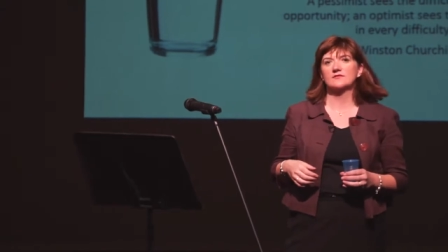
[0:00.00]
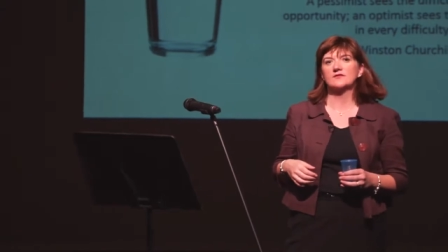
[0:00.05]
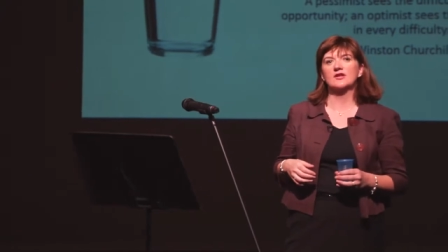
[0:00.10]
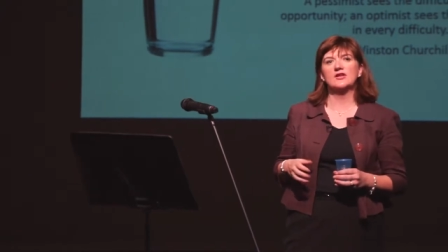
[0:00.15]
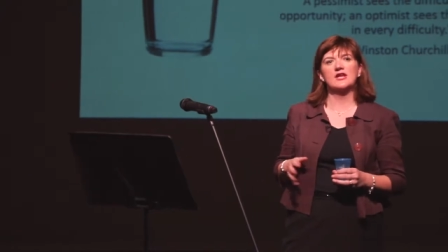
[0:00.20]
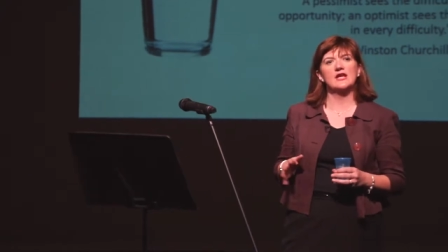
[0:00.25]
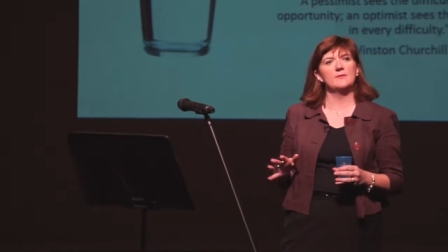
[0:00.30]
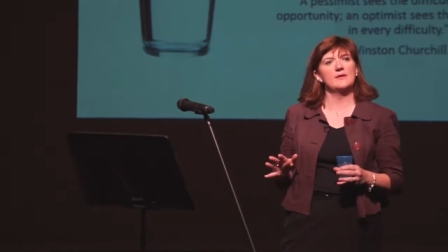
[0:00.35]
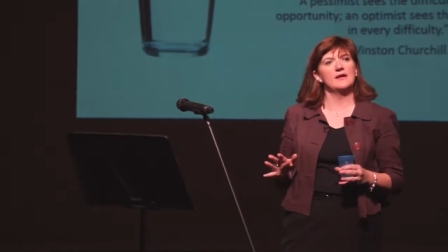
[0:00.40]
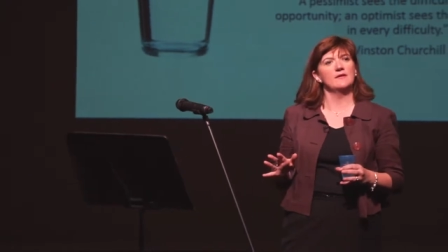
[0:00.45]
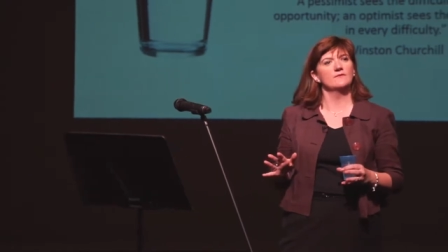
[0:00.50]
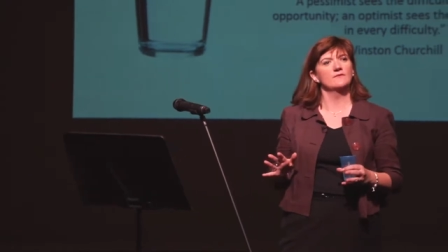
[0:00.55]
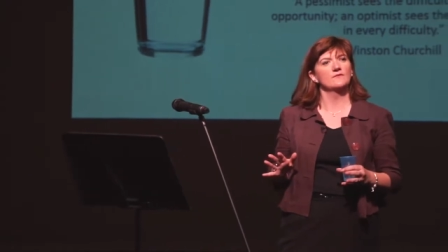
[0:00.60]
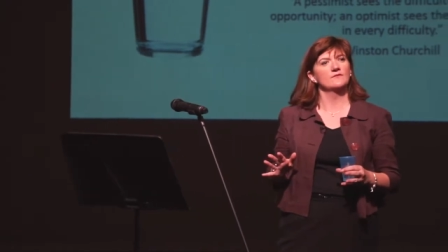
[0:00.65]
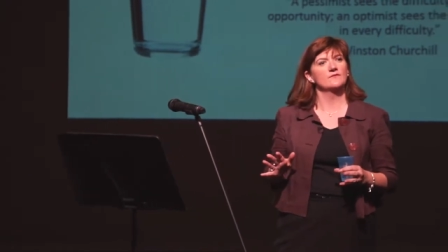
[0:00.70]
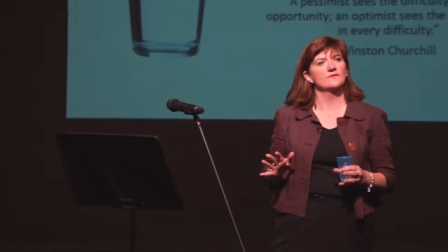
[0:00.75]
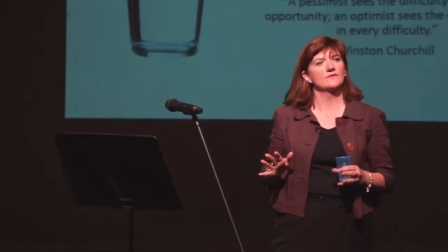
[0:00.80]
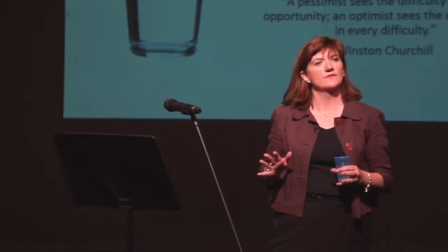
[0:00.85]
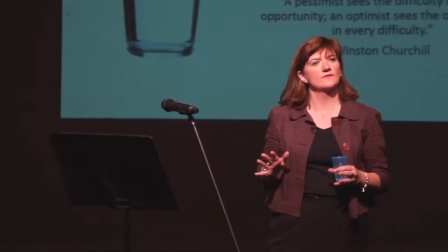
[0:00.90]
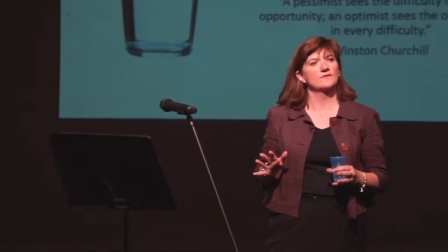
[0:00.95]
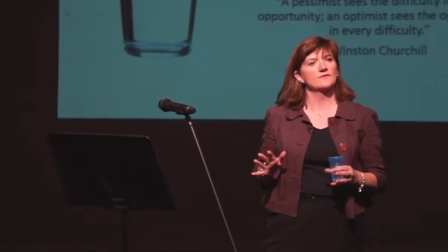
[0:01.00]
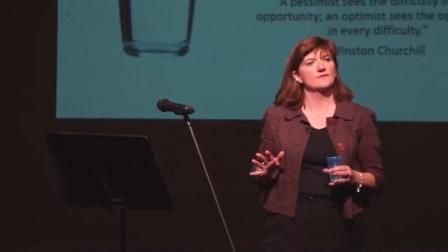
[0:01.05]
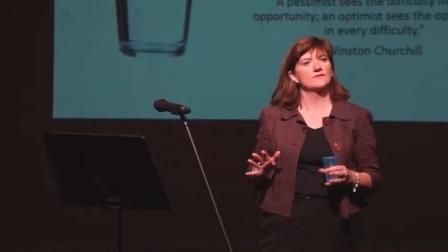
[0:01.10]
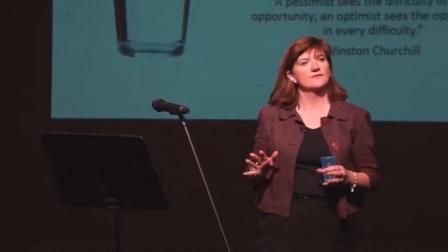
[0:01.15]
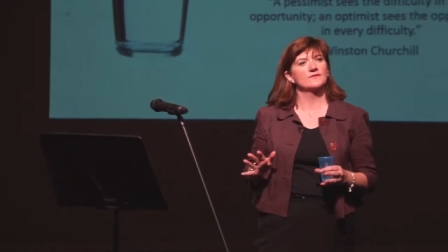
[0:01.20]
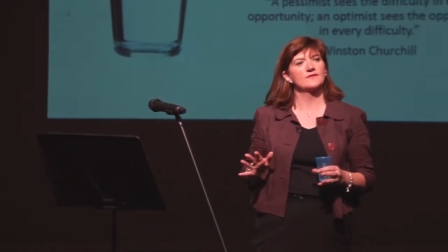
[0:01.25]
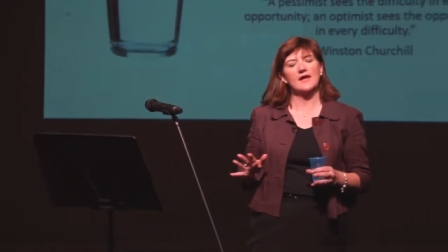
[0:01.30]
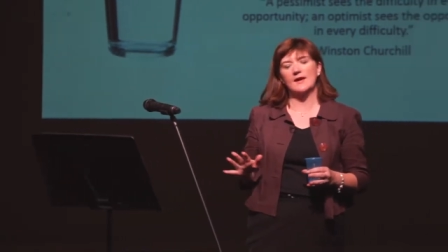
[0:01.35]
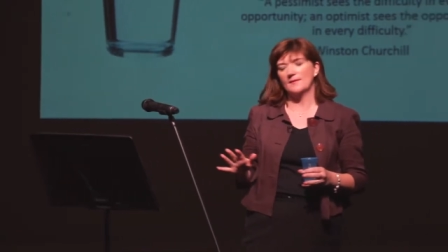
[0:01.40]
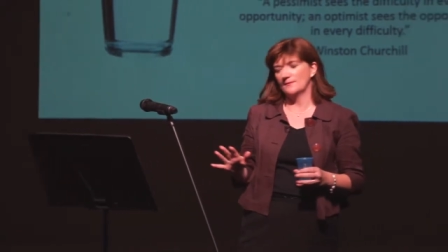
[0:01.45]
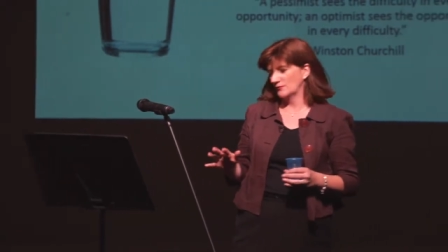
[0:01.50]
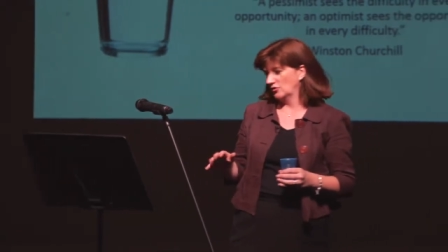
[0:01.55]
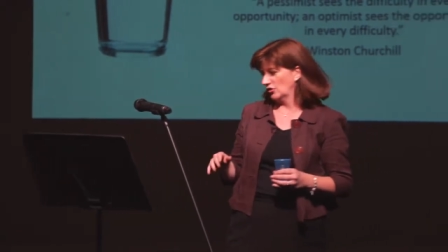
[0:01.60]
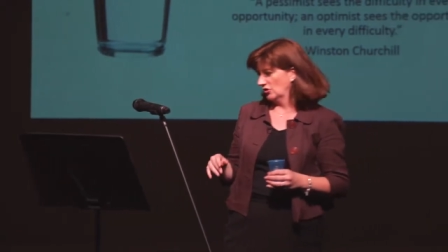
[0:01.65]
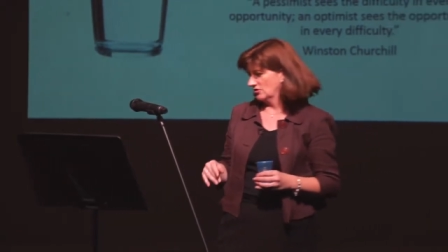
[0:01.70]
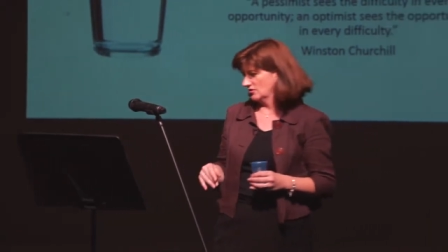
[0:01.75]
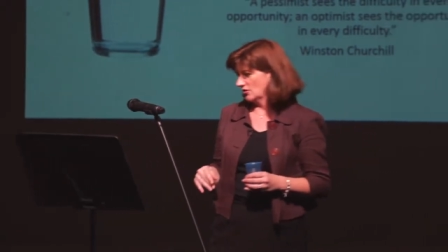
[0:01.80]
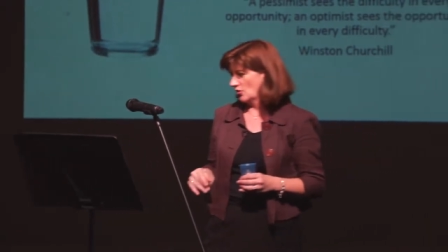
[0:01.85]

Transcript: Can you hear me? Yep, good.